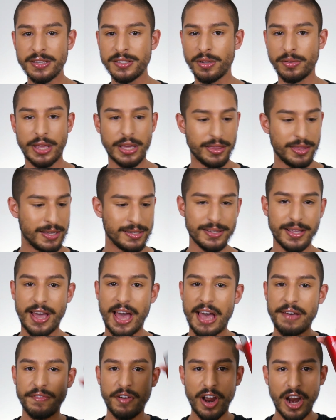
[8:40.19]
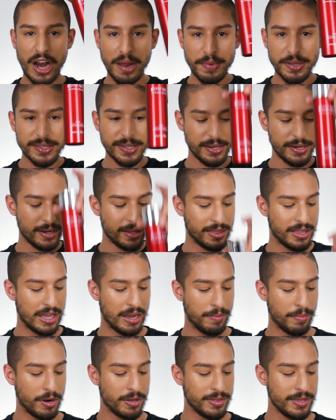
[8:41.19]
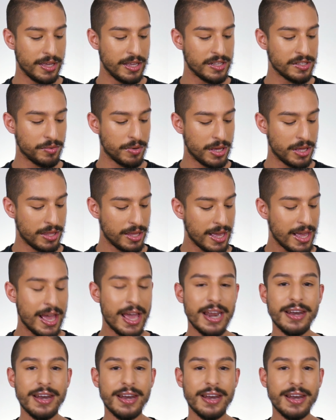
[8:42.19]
So like things that have arbutin in them, or things with